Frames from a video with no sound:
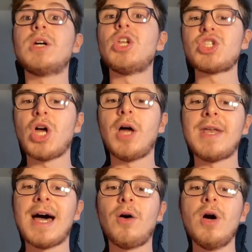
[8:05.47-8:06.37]
going to start
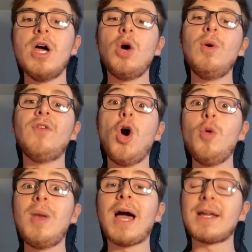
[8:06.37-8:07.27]
now with
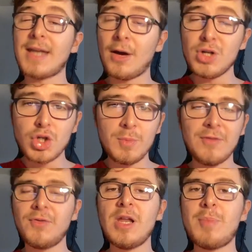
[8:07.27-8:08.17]
Oblak. Now he should be
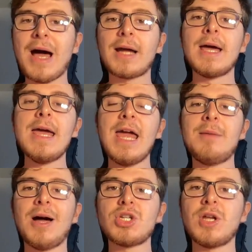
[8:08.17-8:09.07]
fully back in
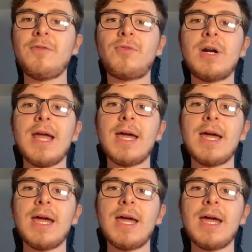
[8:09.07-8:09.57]
match day 3